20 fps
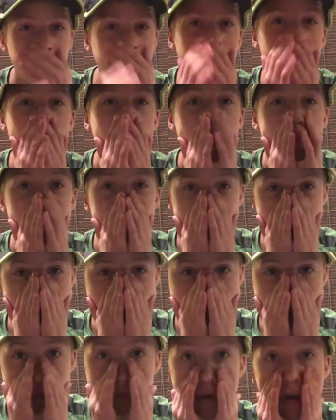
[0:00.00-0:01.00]
Um, I'm not
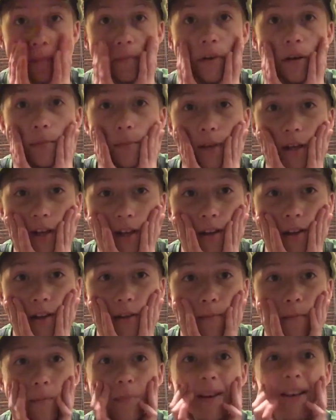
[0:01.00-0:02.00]
sure when I'm going to be getting
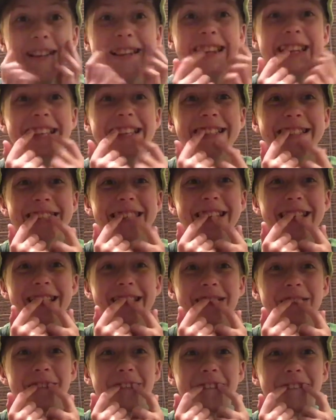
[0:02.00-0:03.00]
them, but these
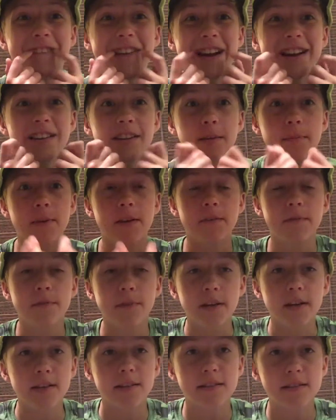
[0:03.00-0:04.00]
teeth will finally be
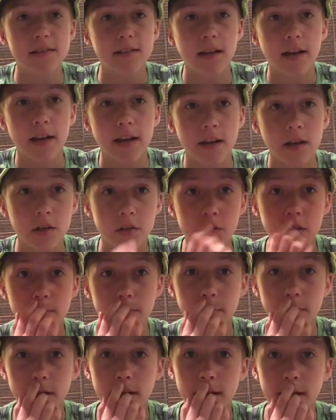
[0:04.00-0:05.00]
fixed. I had a
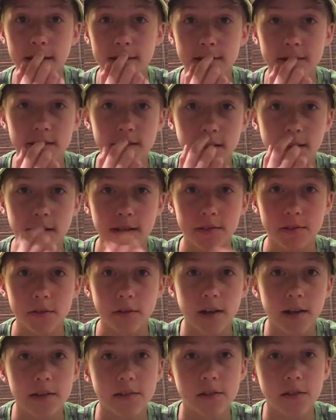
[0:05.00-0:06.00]
trampoline accident, as you
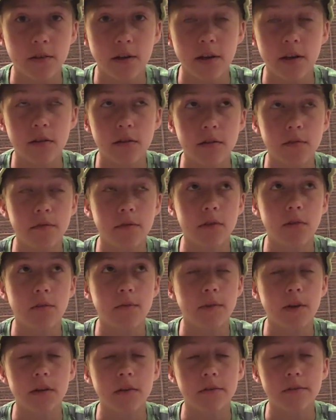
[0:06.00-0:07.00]
guys know. I don't even know
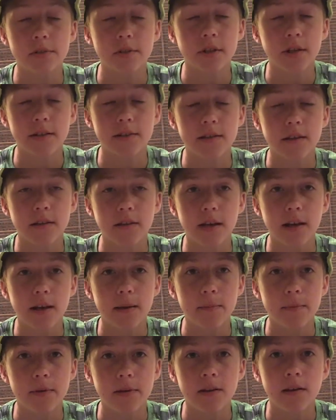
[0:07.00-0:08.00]
if I told you guys how that
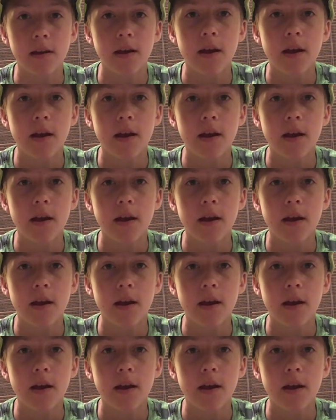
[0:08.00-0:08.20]
happened.